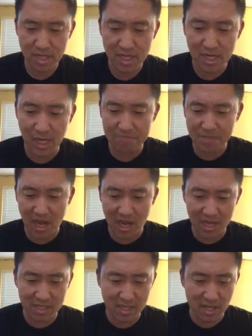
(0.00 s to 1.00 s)
He leapt
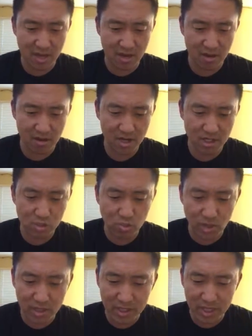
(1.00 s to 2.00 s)
high in the air and
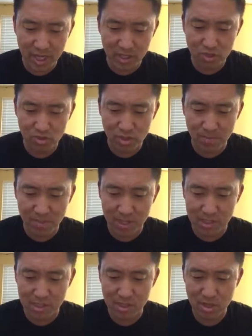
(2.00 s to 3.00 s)
swung the net through the
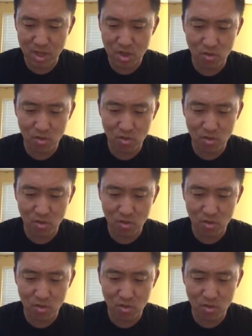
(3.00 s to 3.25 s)
midst